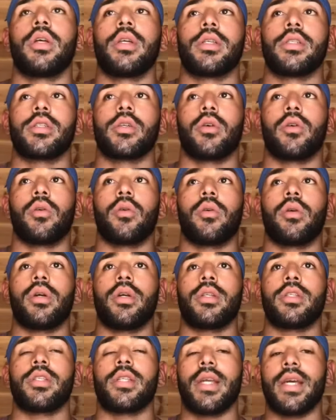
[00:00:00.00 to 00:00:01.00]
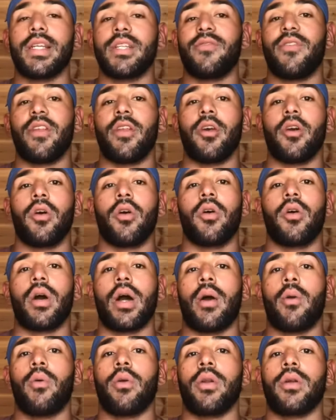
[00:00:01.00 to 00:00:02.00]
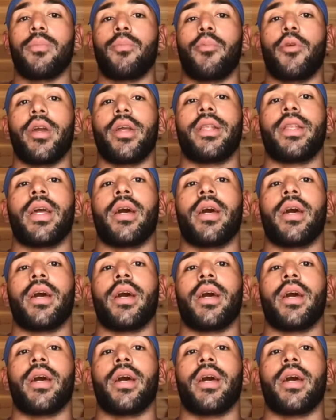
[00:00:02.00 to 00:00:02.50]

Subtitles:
So in today's video, I want to break